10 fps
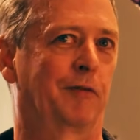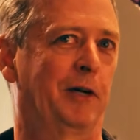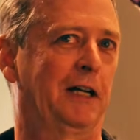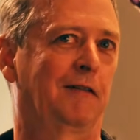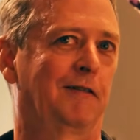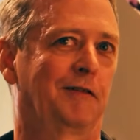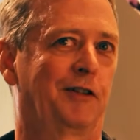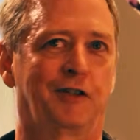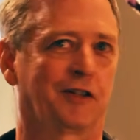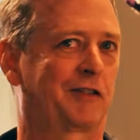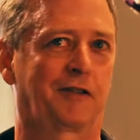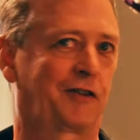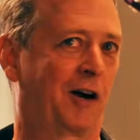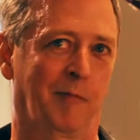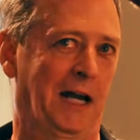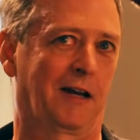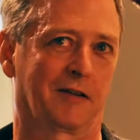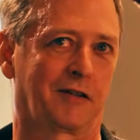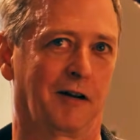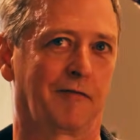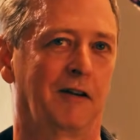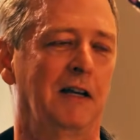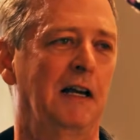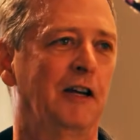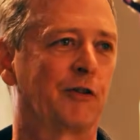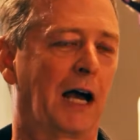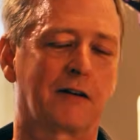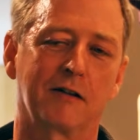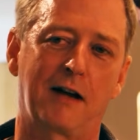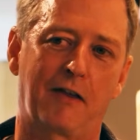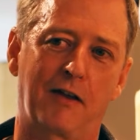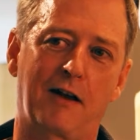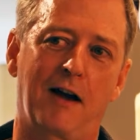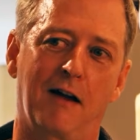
me to just start making stuff. But actually, I think